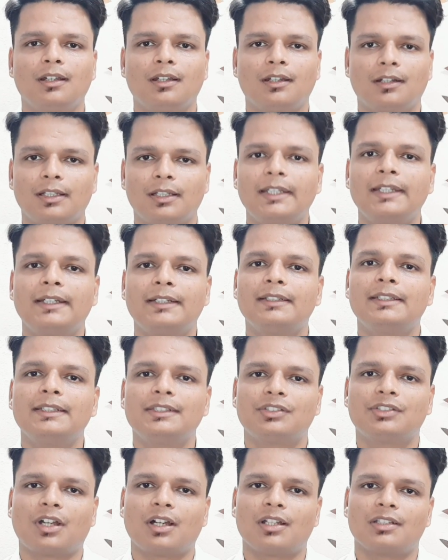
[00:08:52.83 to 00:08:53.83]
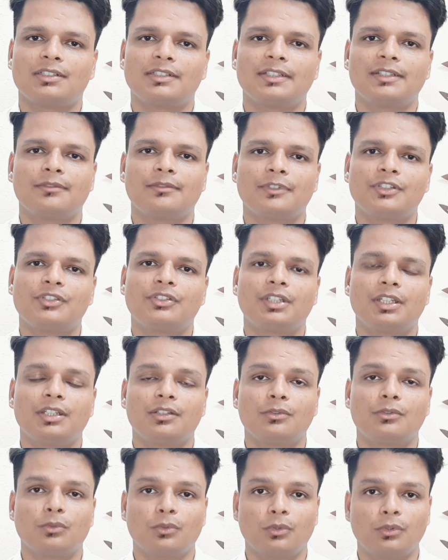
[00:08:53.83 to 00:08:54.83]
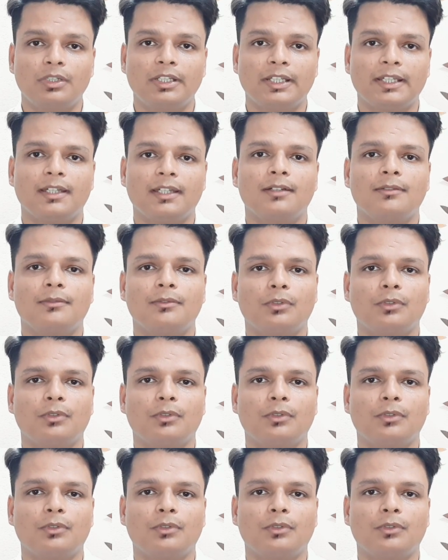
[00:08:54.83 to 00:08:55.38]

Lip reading: collect the charges which it would have,